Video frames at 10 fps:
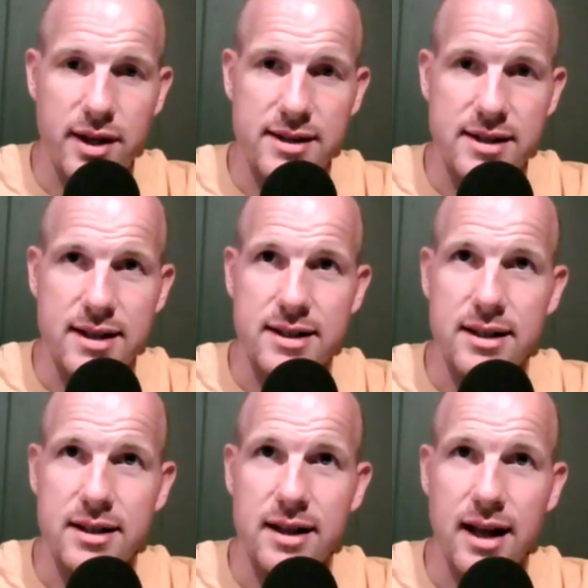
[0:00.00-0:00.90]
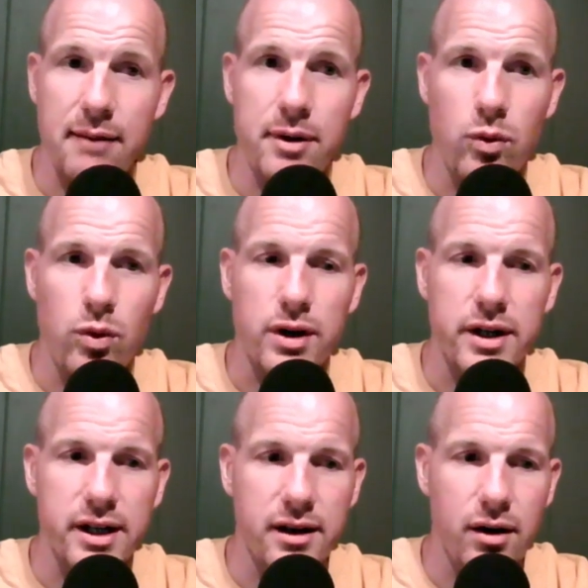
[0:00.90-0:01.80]
things that I've been
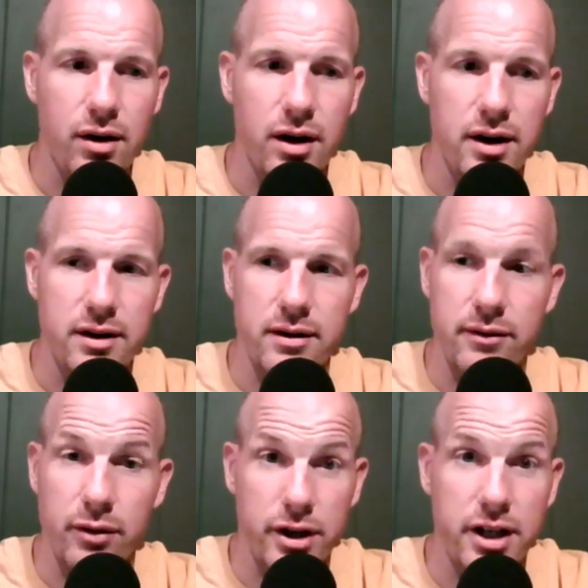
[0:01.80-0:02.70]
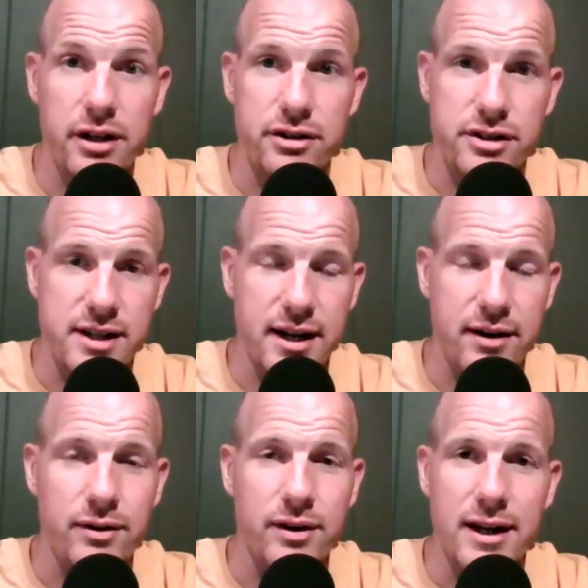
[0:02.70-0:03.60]
working on for years now.